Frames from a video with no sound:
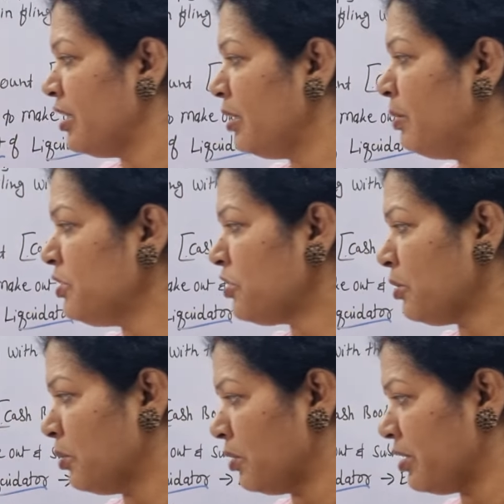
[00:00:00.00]

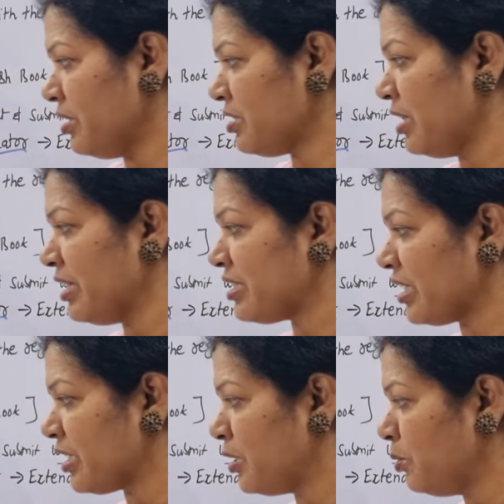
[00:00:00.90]
debenture holders
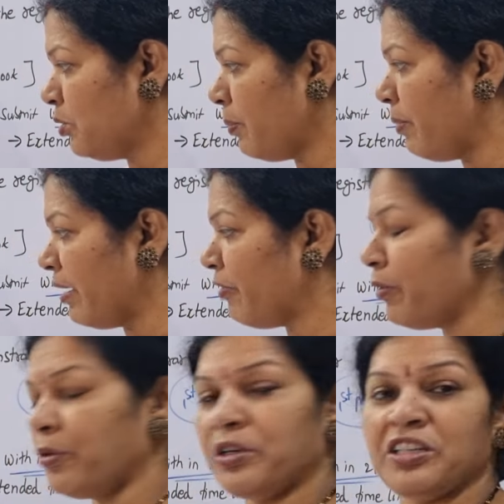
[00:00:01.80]
secured by
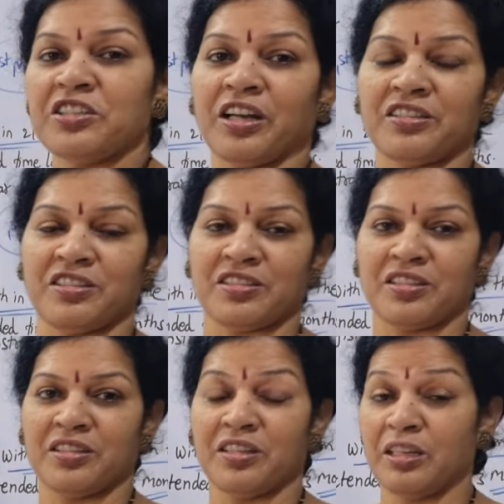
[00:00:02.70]
floating
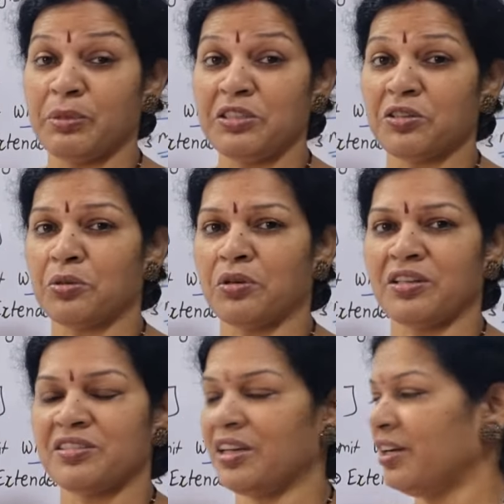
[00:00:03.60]
charges. Debenture
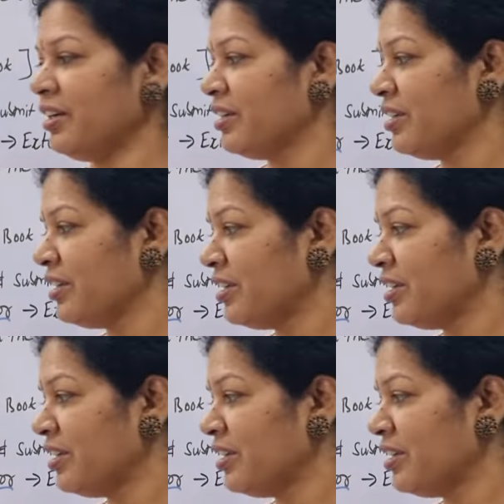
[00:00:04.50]
holders are